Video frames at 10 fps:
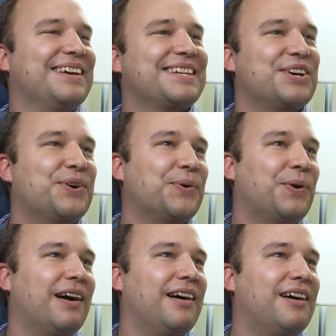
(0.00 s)

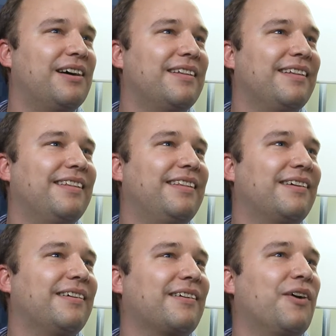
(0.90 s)
So,
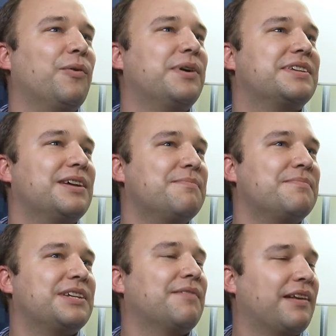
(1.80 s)
there is always
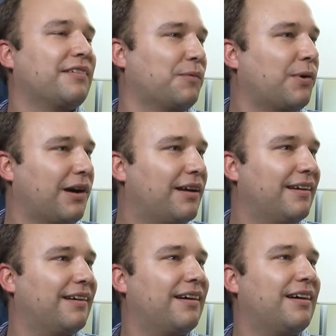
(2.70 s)
some stuff that doesn't work.
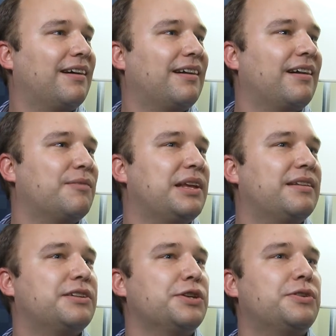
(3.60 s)
I
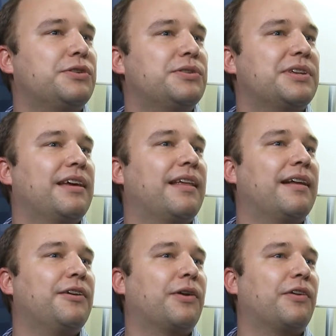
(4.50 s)
mean, to say
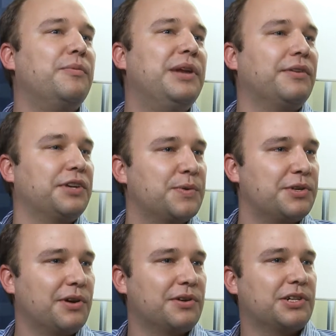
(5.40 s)
that you're going to immediately
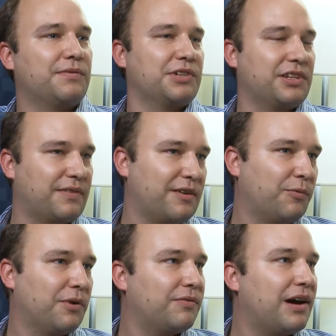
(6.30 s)
switch all your servers to
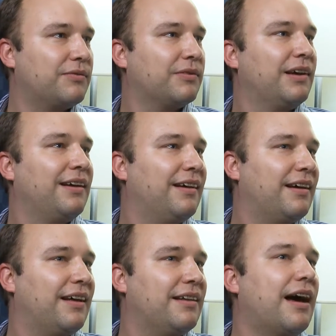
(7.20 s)
5.5
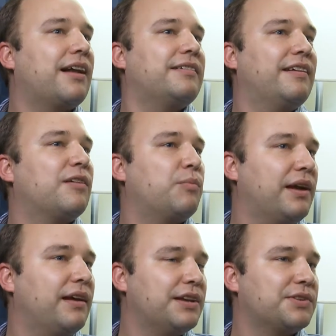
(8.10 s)
and not
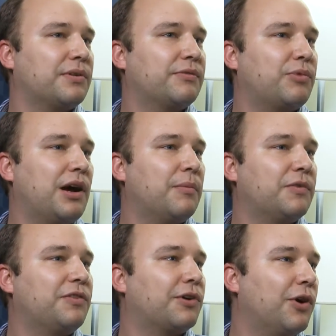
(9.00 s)
anticipate any sort of
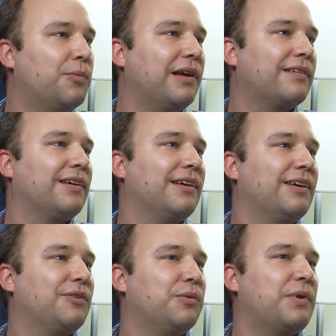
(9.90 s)
problems in your code base
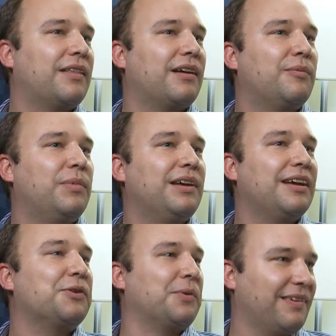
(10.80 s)
would, I think, be
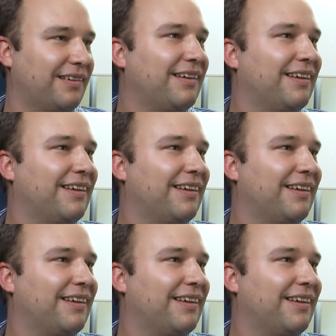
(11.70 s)
ignorant.